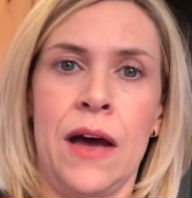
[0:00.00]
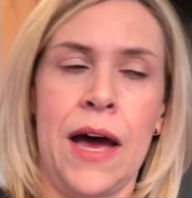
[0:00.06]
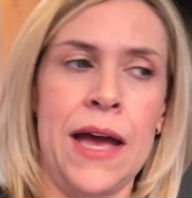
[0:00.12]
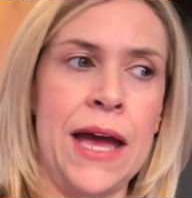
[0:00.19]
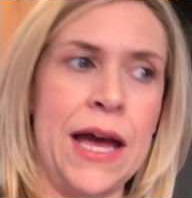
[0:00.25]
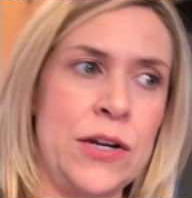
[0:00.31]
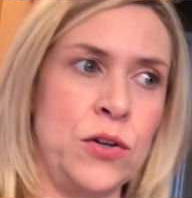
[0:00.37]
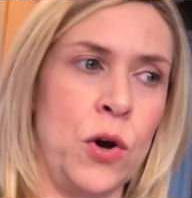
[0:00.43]

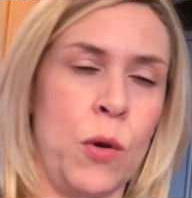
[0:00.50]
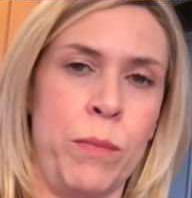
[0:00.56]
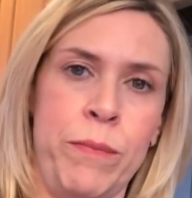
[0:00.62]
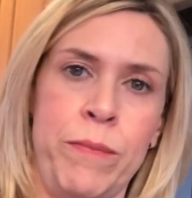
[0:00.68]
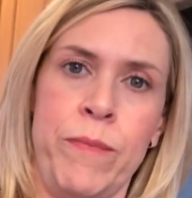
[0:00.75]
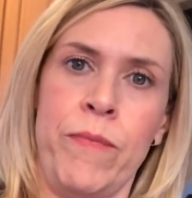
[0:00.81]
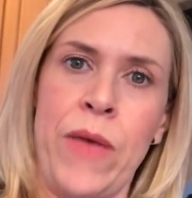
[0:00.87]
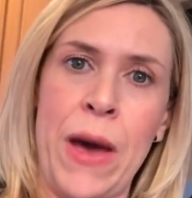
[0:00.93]
I had to go,
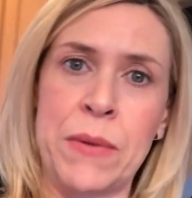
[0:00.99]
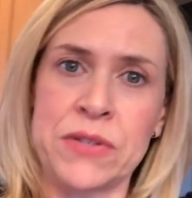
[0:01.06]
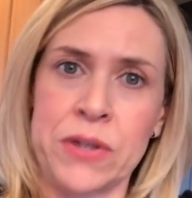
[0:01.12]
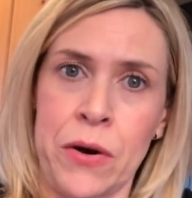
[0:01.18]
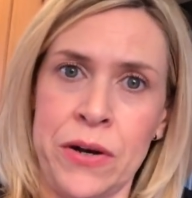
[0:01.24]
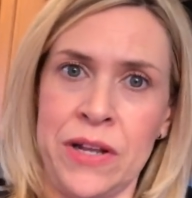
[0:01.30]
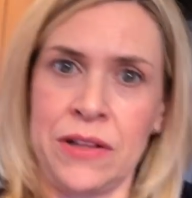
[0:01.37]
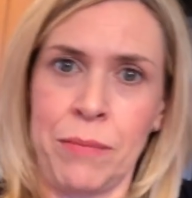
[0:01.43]
I was
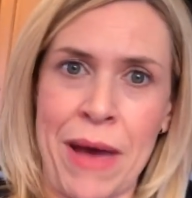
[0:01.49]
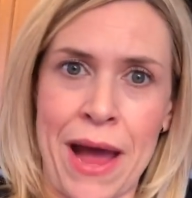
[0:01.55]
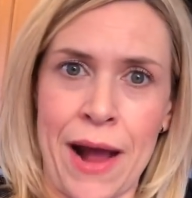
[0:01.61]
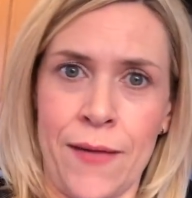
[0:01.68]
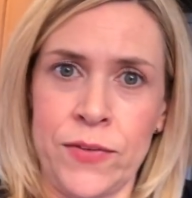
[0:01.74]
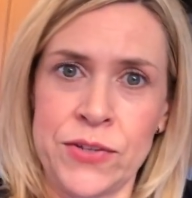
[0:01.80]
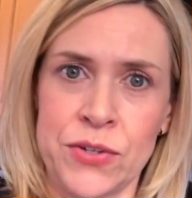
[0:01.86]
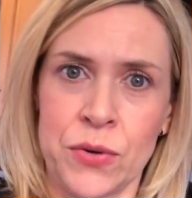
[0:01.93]
already in the
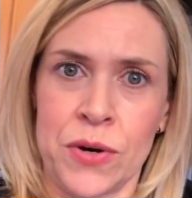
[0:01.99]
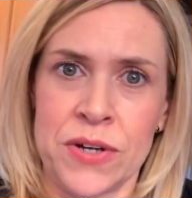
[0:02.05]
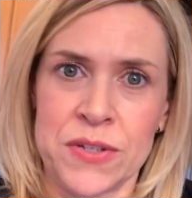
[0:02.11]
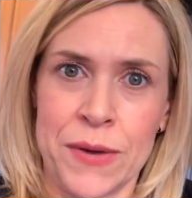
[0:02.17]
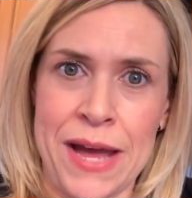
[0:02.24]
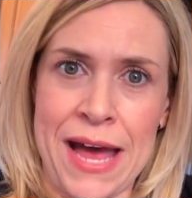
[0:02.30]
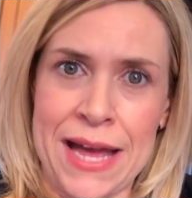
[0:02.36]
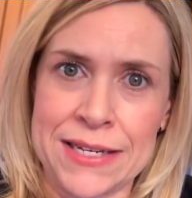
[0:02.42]
back of the store,
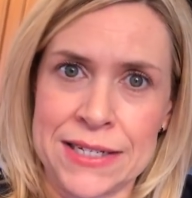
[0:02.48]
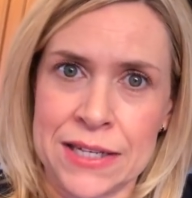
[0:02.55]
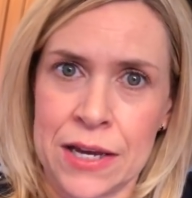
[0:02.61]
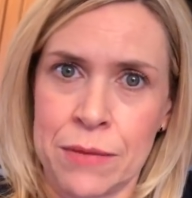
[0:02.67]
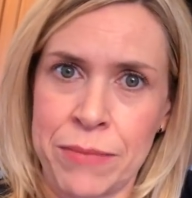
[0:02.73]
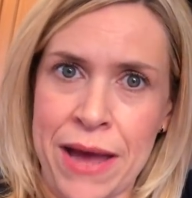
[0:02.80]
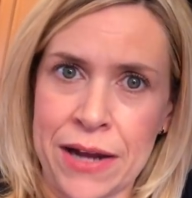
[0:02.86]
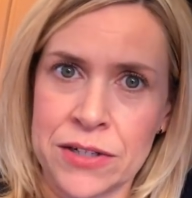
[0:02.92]
so I had to
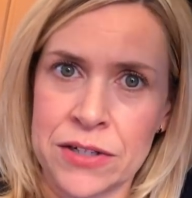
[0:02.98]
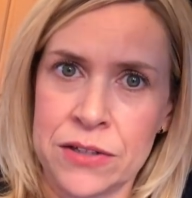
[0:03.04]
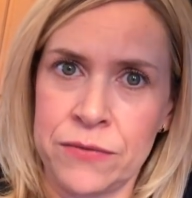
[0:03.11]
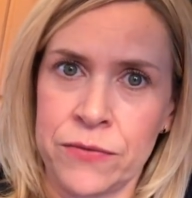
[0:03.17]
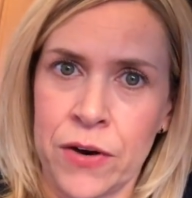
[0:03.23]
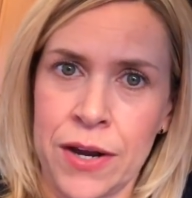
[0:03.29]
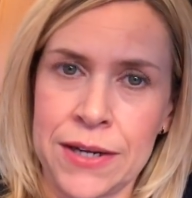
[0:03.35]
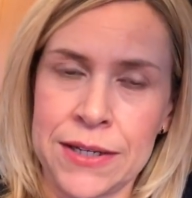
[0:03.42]
come back to the
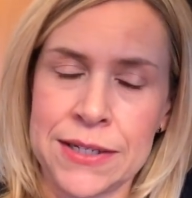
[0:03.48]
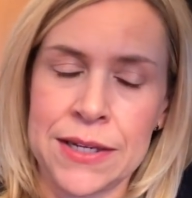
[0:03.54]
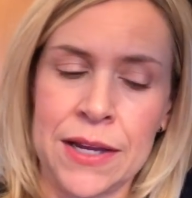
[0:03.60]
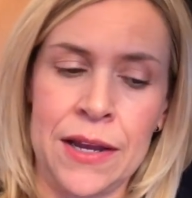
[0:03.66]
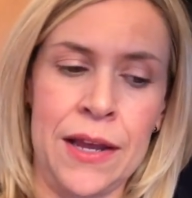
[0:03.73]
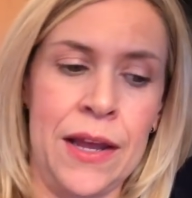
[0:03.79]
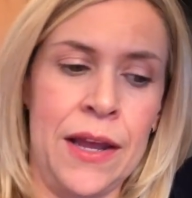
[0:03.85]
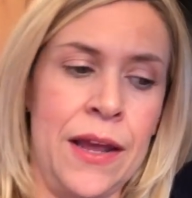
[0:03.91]
front,
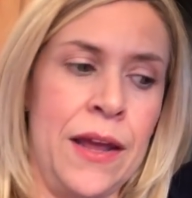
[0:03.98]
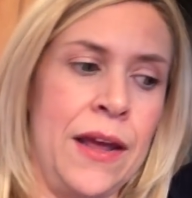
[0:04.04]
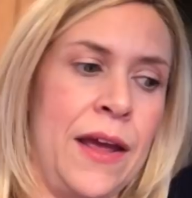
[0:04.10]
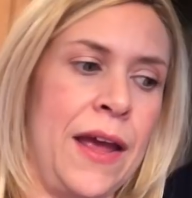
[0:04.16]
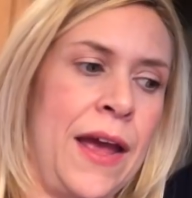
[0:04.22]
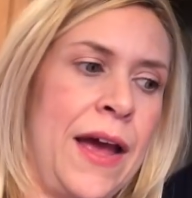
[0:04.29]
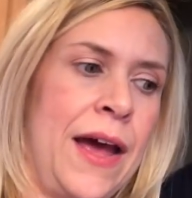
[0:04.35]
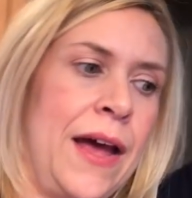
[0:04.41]

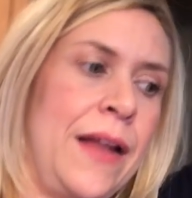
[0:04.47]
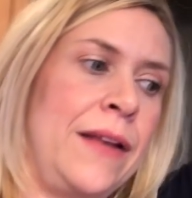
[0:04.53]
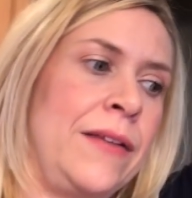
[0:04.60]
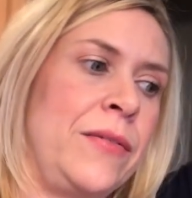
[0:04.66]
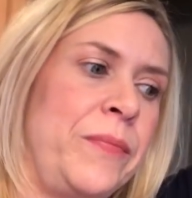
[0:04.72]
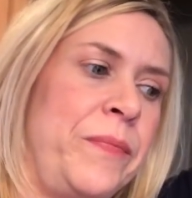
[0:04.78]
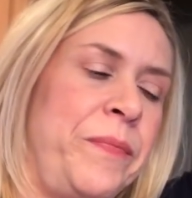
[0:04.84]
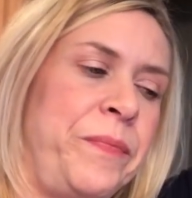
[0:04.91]

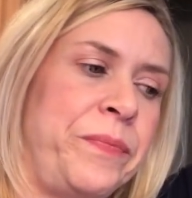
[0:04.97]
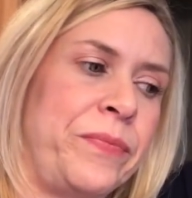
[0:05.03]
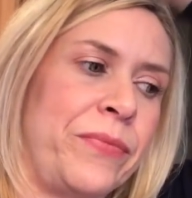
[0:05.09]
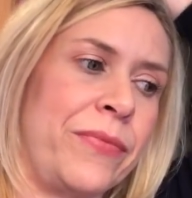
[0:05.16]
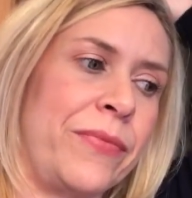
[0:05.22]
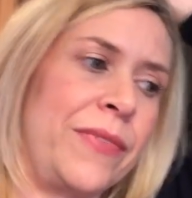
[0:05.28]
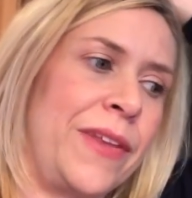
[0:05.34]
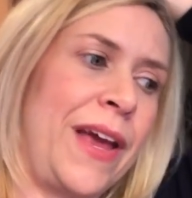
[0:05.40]
and
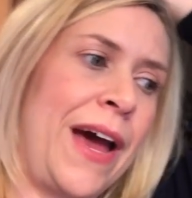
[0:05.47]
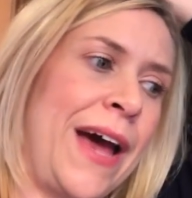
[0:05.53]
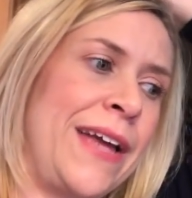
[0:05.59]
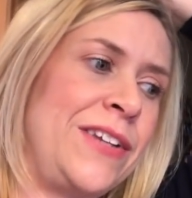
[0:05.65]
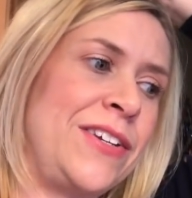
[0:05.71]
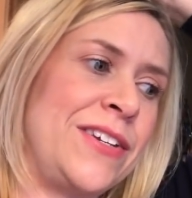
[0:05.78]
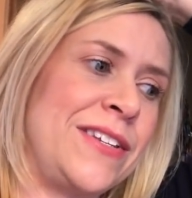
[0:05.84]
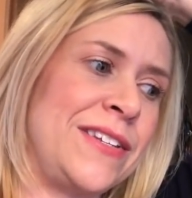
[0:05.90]

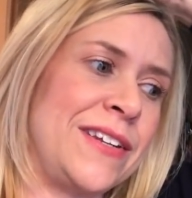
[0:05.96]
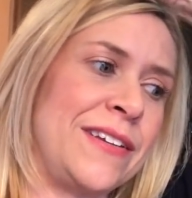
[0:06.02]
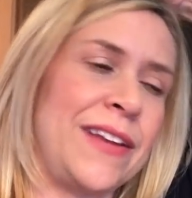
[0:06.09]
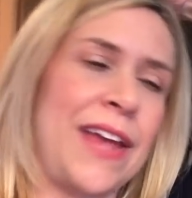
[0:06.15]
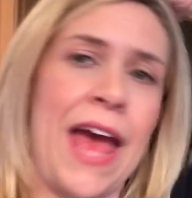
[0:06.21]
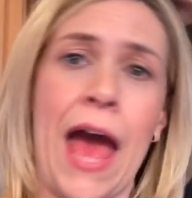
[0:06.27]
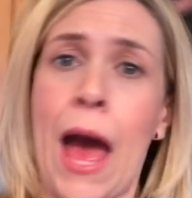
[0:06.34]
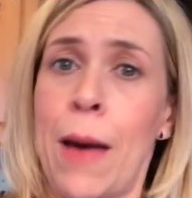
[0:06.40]
I just
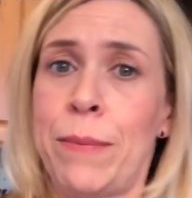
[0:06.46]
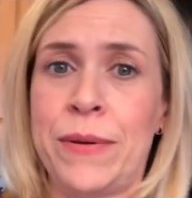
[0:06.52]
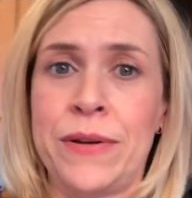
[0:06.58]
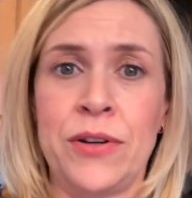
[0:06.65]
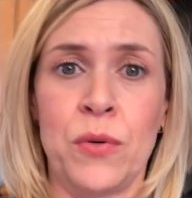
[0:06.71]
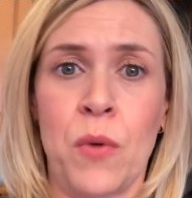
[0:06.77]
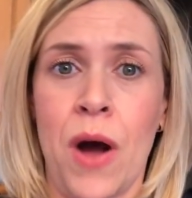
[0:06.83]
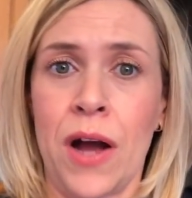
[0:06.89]

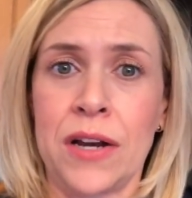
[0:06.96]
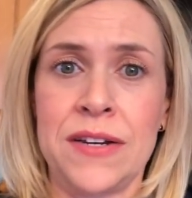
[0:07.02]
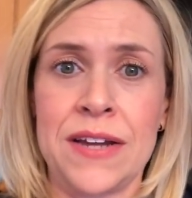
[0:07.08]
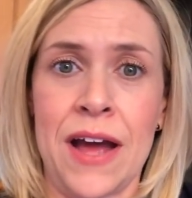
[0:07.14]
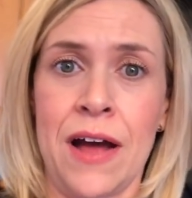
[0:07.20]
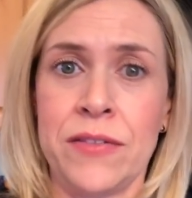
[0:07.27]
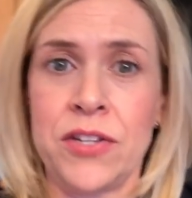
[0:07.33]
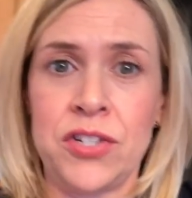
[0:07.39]
happened to walk
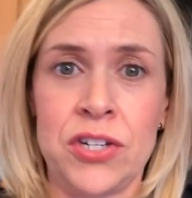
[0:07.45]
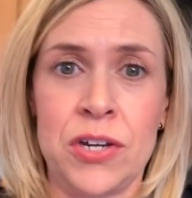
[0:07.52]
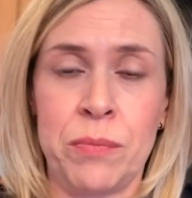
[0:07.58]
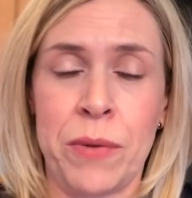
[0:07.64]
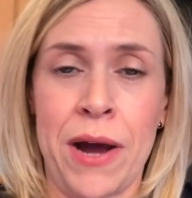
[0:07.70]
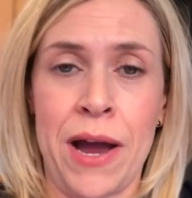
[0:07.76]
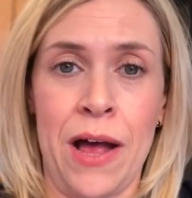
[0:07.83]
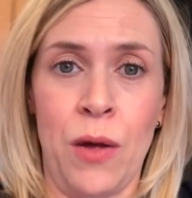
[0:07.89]
down the
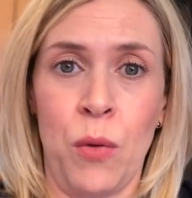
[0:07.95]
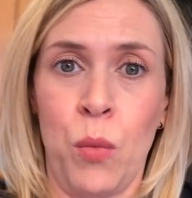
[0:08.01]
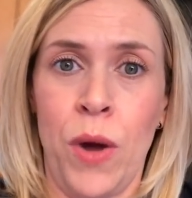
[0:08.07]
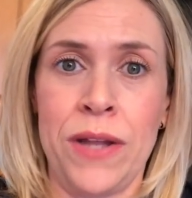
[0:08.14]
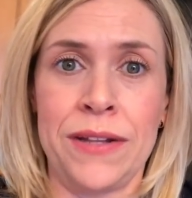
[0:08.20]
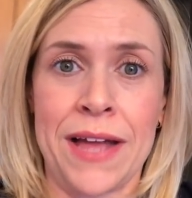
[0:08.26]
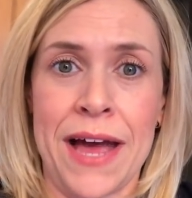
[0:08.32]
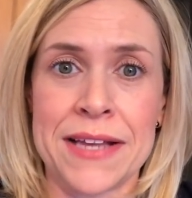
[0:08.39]
chip aisle
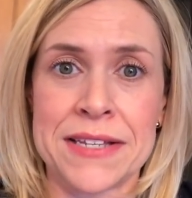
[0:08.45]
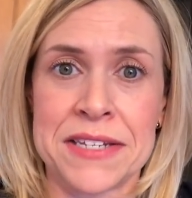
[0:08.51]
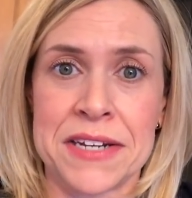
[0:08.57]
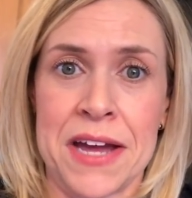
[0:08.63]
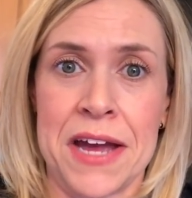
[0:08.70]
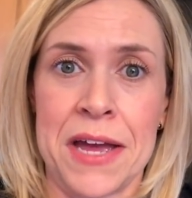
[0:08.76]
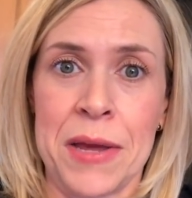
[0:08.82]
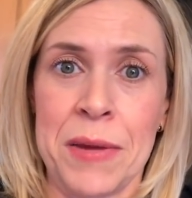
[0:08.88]
one last
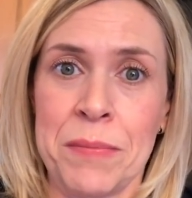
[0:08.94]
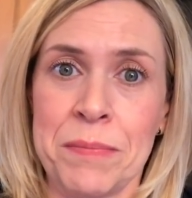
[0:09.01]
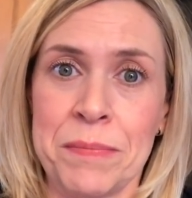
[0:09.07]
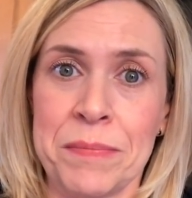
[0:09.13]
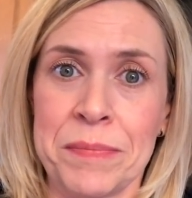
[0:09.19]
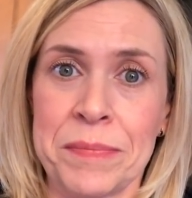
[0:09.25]
time,